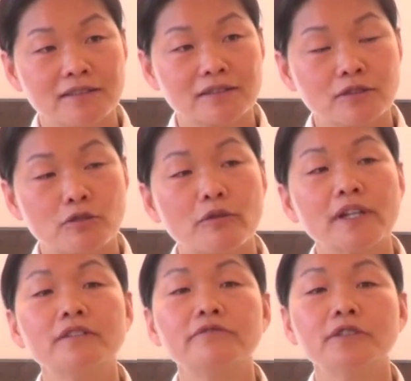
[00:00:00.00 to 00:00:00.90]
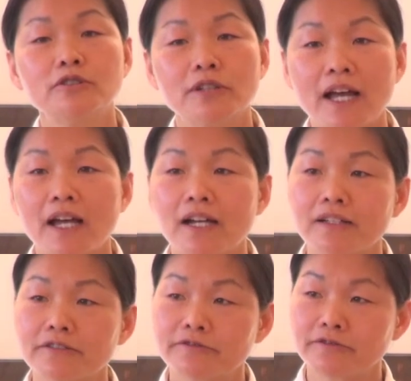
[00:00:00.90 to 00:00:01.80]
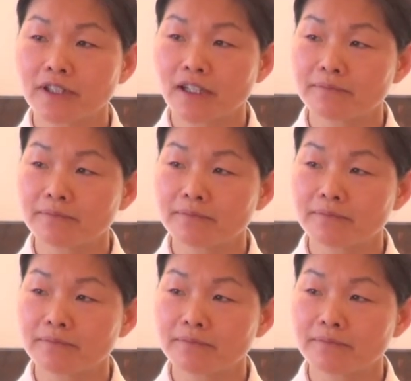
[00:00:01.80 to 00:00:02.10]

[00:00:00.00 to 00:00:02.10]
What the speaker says: So whenever you have